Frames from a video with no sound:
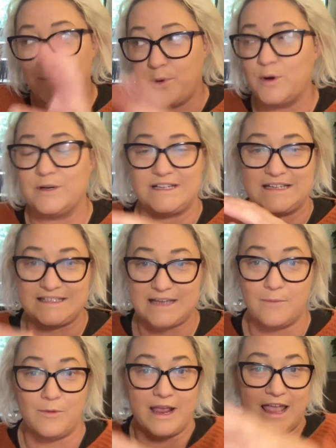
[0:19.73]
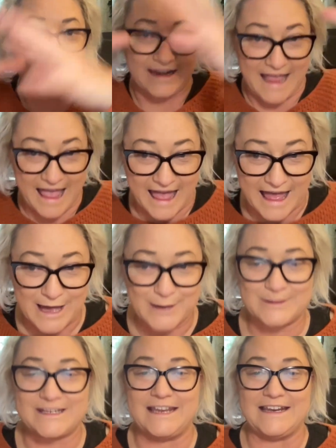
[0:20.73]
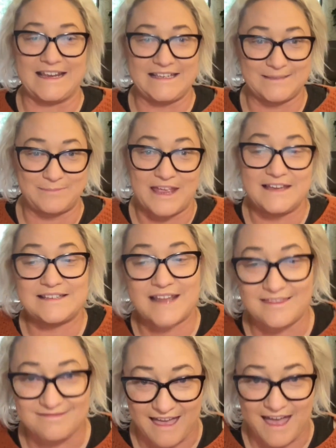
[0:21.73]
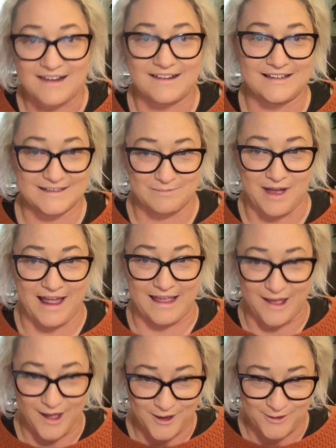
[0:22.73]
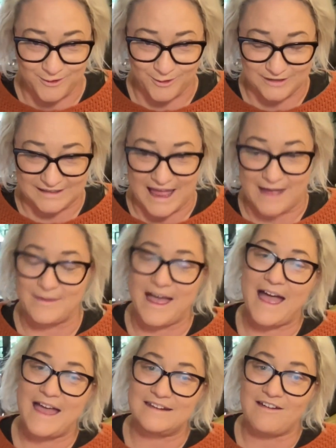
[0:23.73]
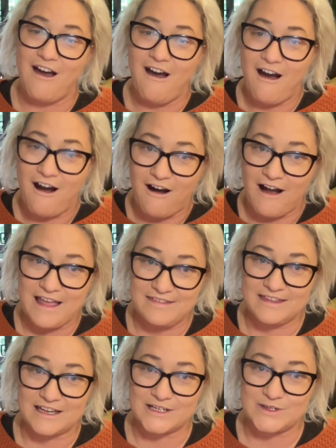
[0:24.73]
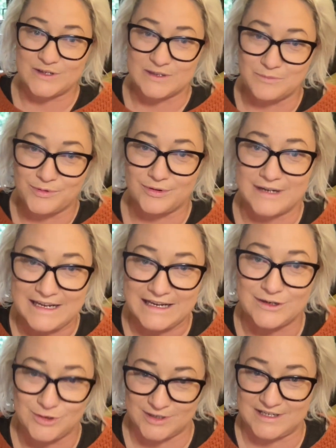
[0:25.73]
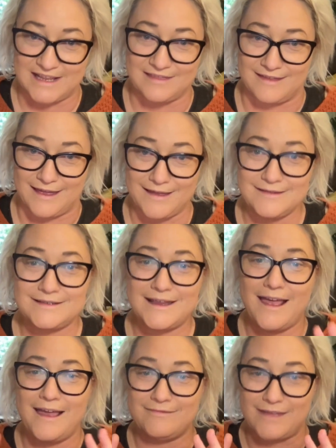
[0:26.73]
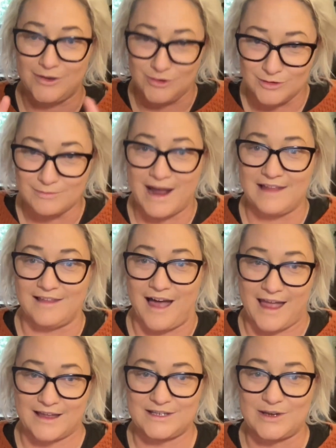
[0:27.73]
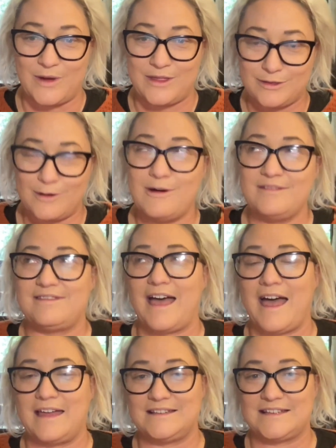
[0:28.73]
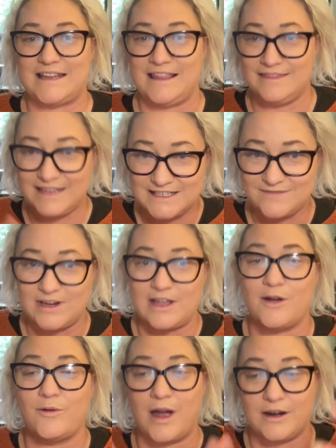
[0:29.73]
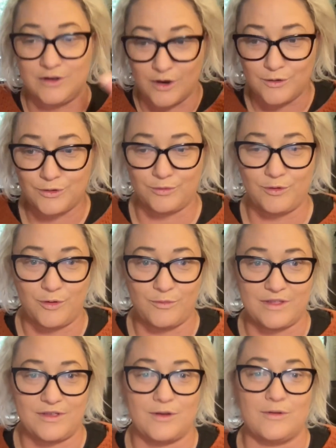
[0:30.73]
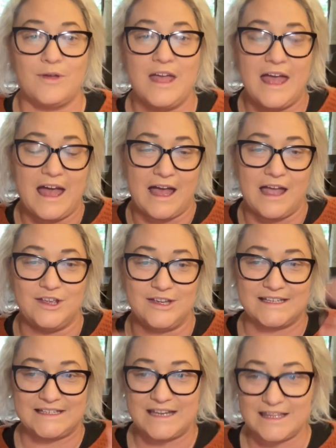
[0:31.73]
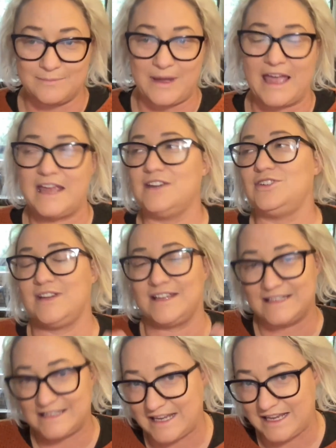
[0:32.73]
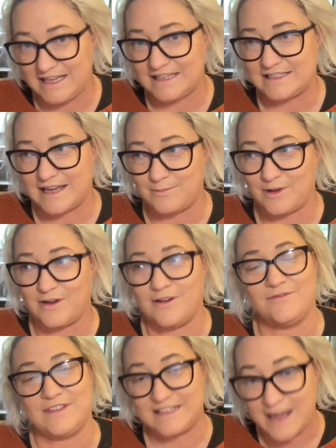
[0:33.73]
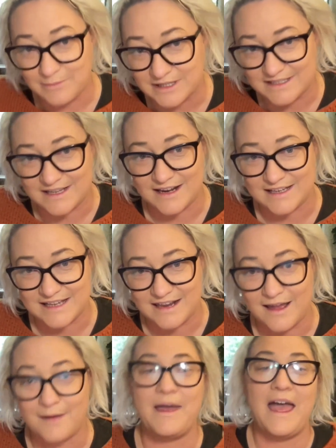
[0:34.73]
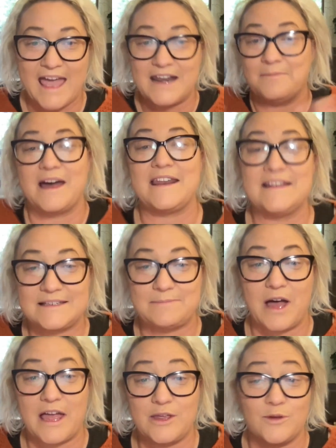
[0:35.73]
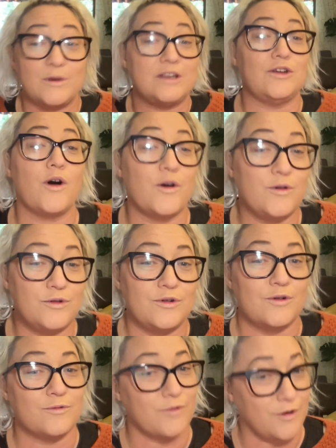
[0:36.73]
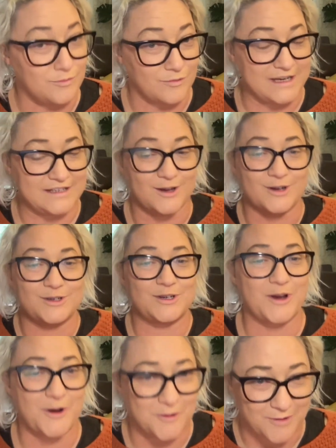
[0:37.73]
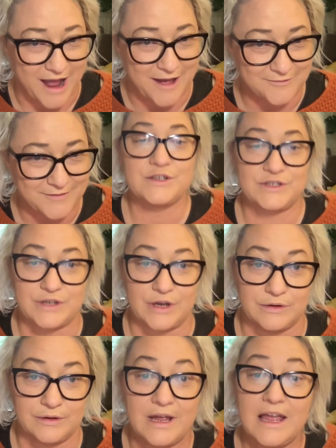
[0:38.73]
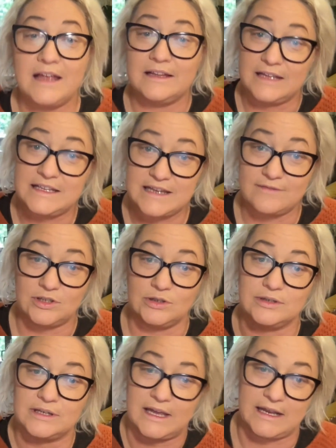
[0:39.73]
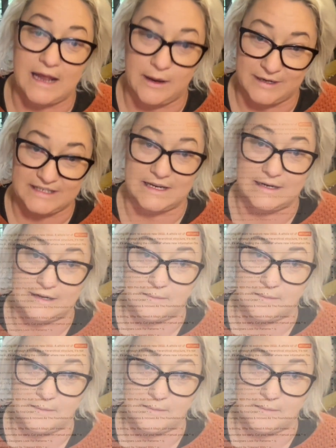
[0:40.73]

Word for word: put somewhere and house in a space, that is my thought lab. And I think I do some pretty interesting things that you might like. So I thought that in this video, I'd go through it with you. Uh, you can see the page, you can see some of the templates that I set up, and it might inspire you in your own Roam Research graph. So let's have a look at how I set